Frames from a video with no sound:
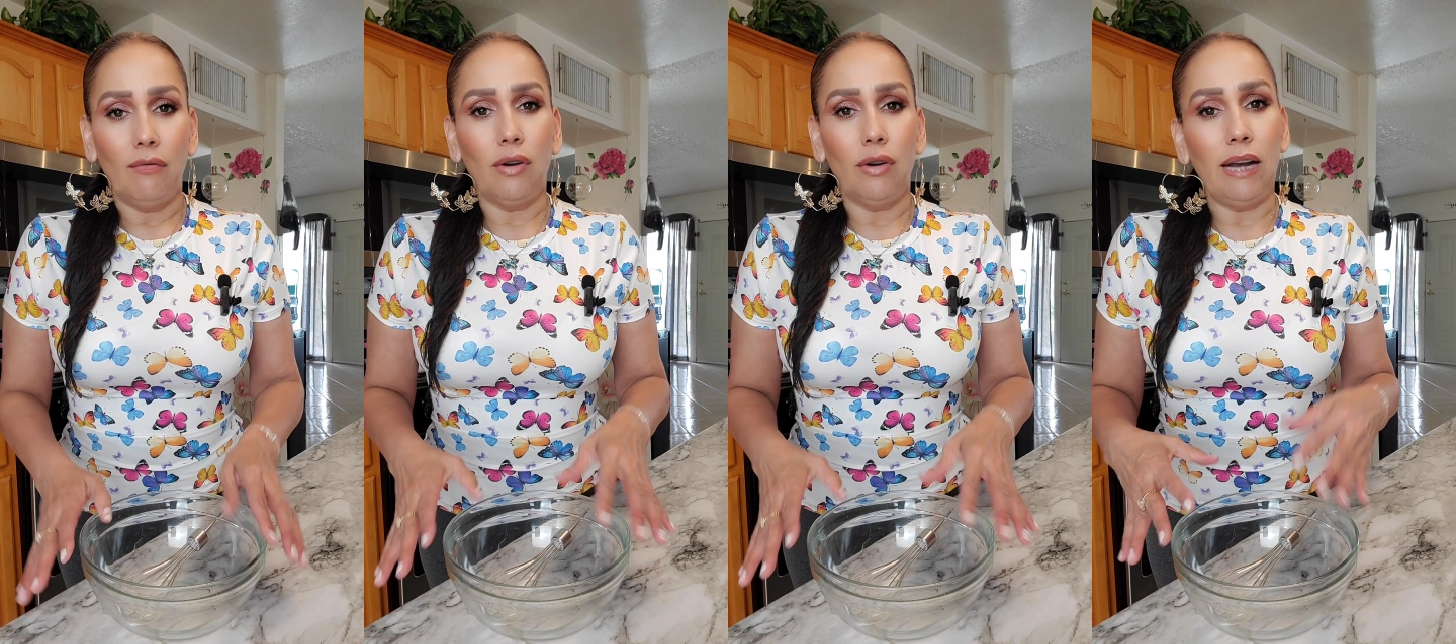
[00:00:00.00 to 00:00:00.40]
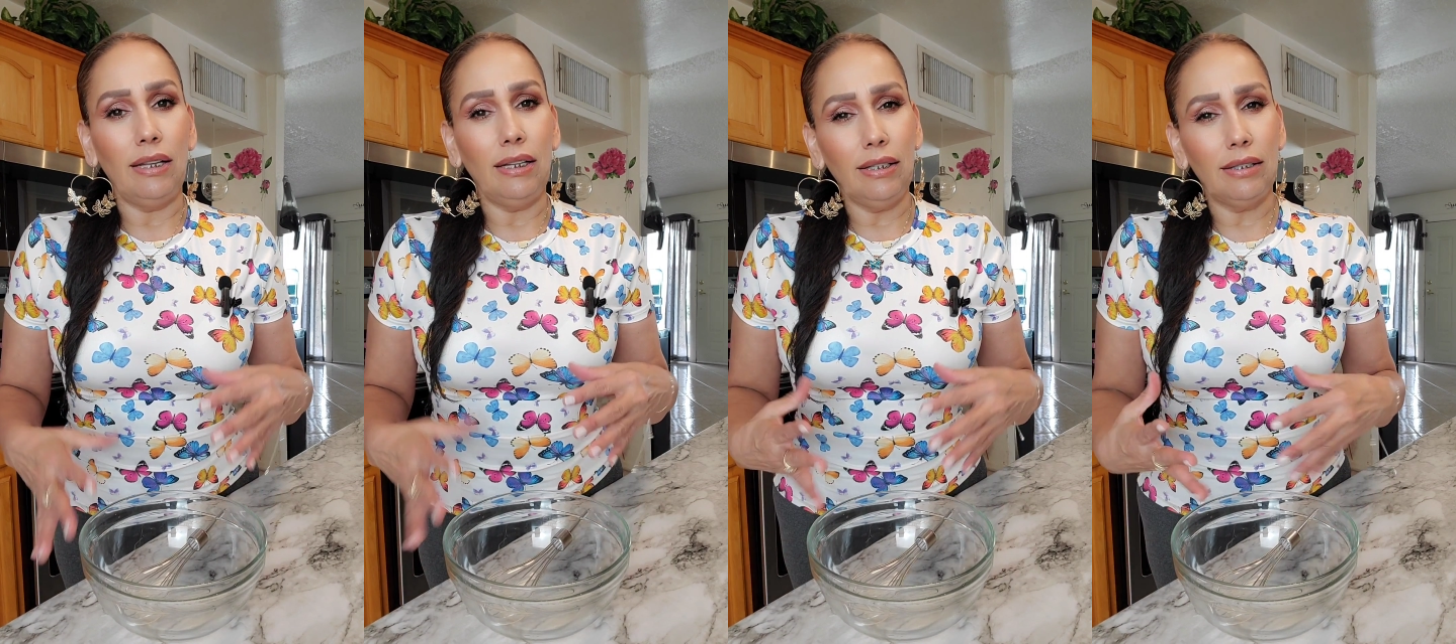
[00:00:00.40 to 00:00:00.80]
for at
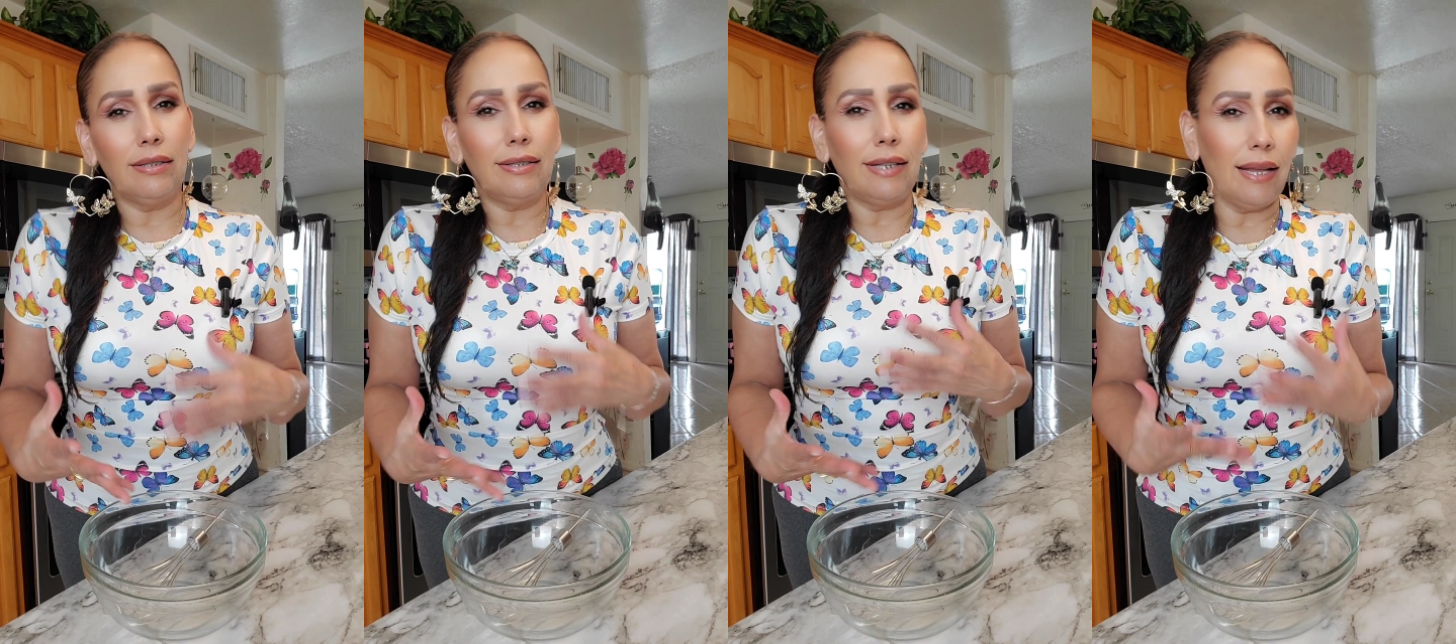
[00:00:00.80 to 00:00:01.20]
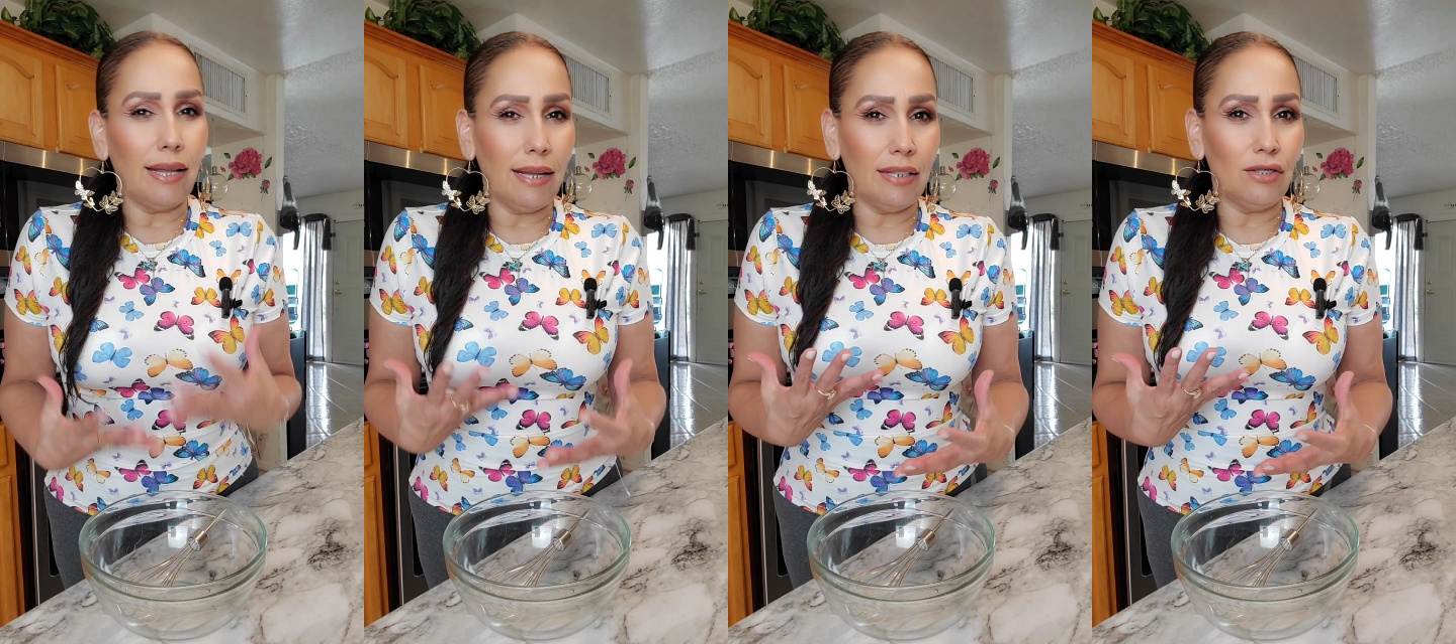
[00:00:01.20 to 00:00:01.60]
least
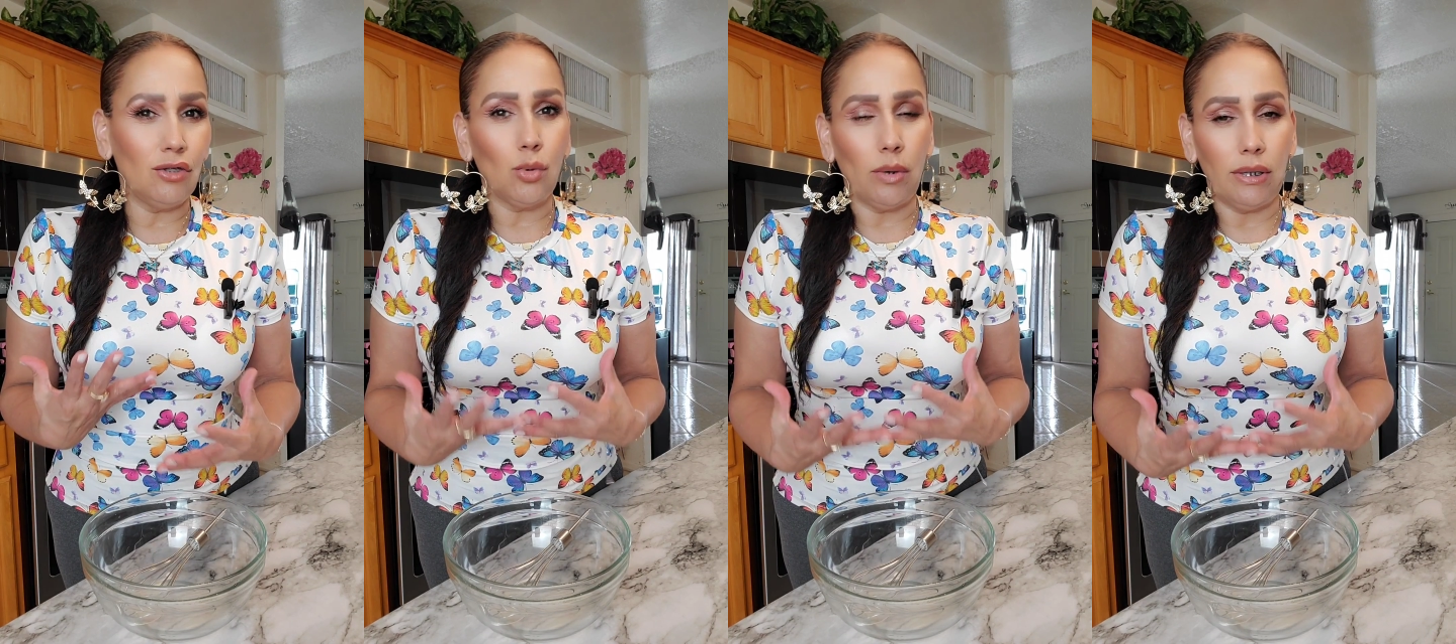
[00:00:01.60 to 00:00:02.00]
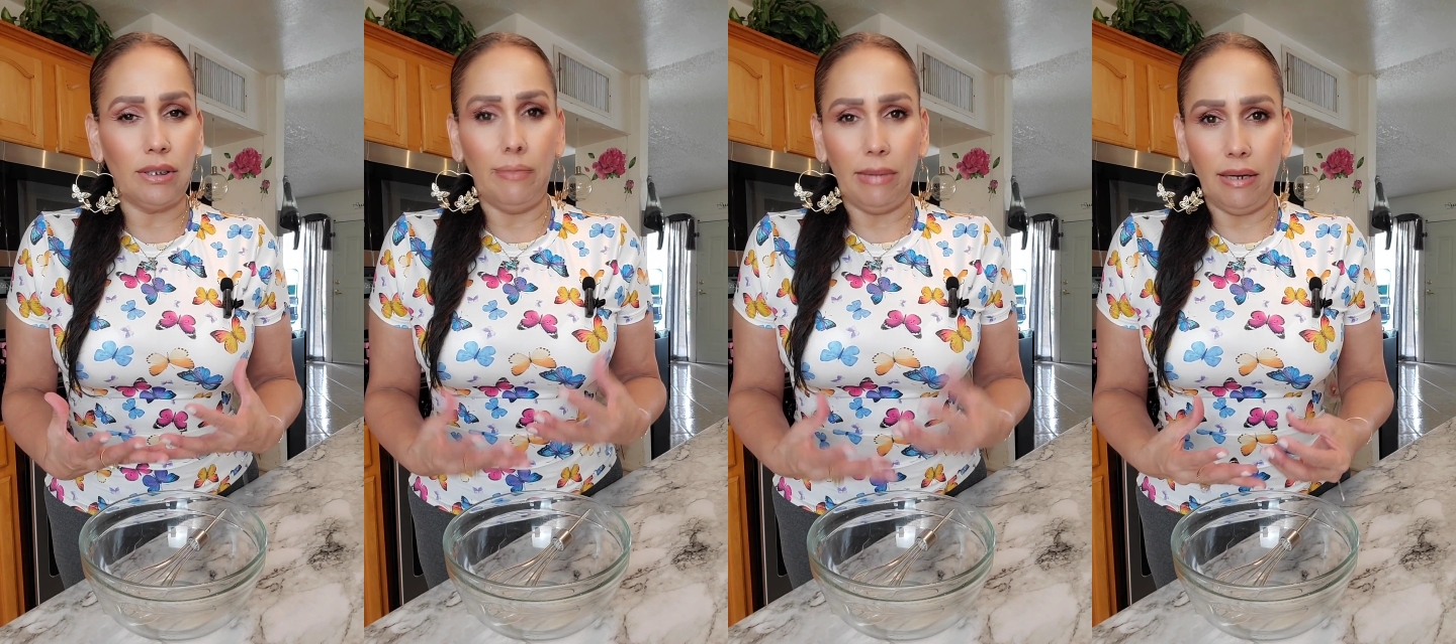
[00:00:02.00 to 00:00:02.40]
10 to
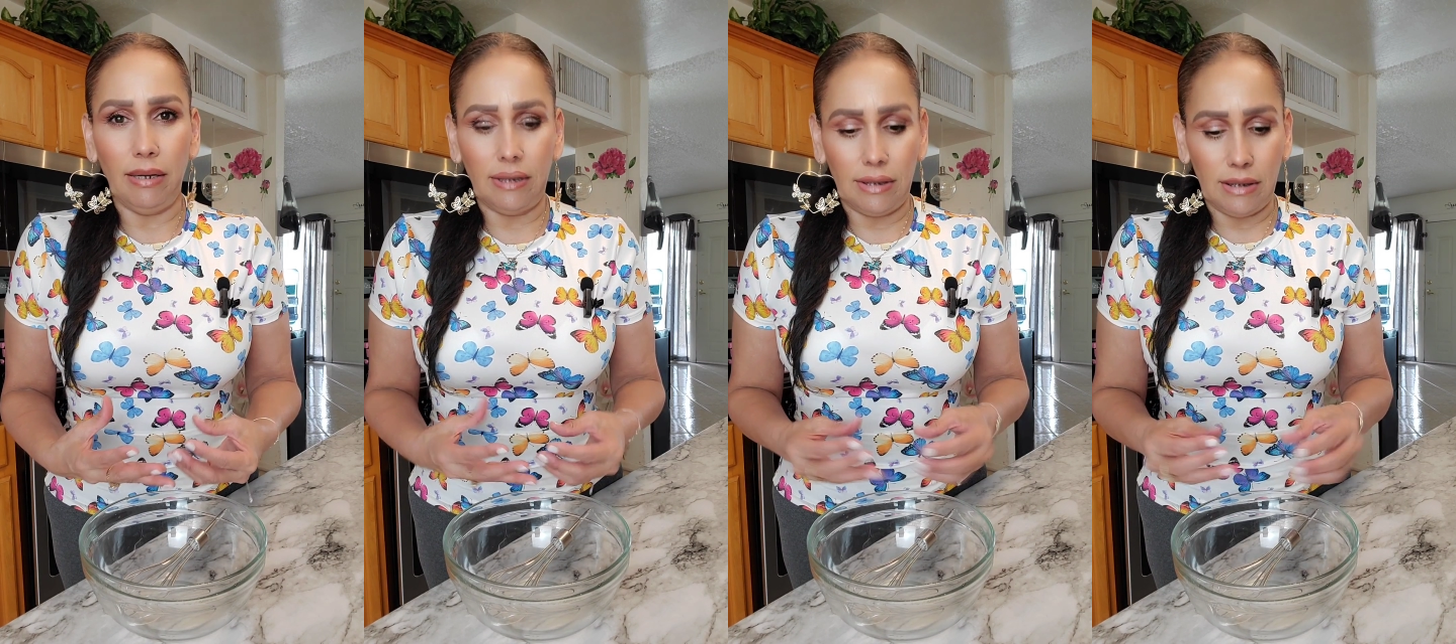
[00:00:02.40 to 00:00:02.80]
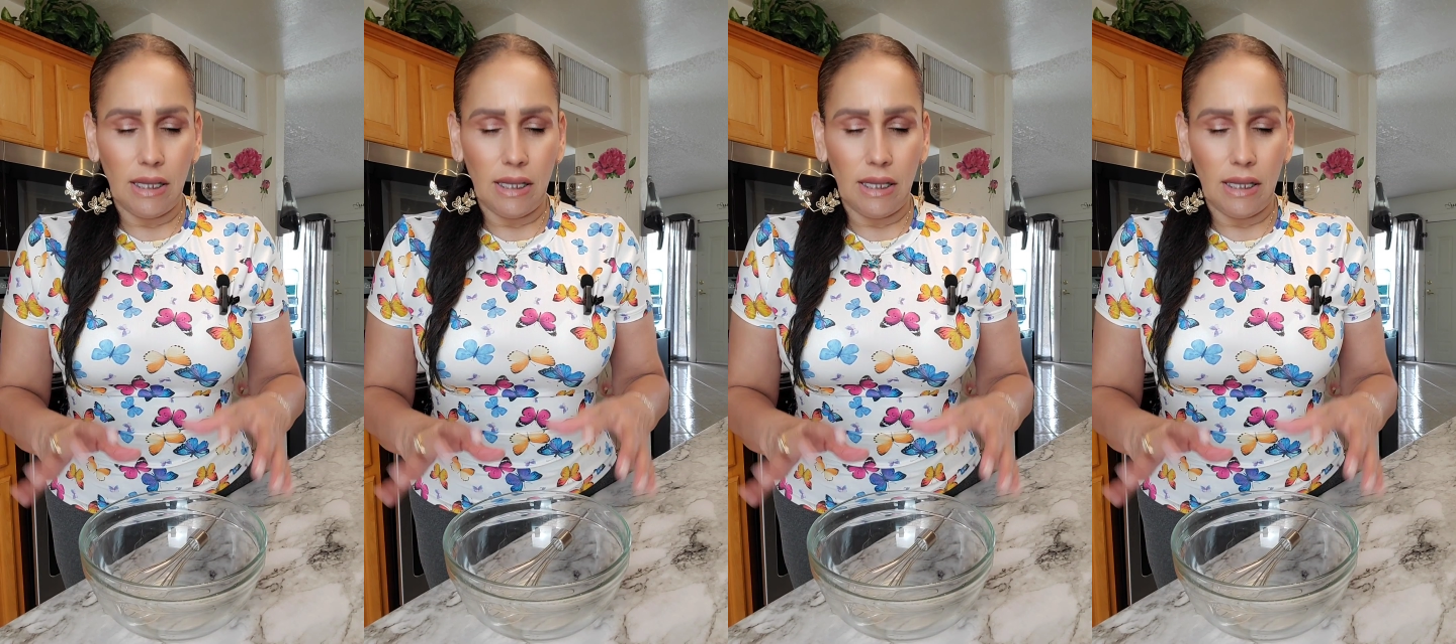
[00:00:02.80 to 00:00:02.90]
20 minutes.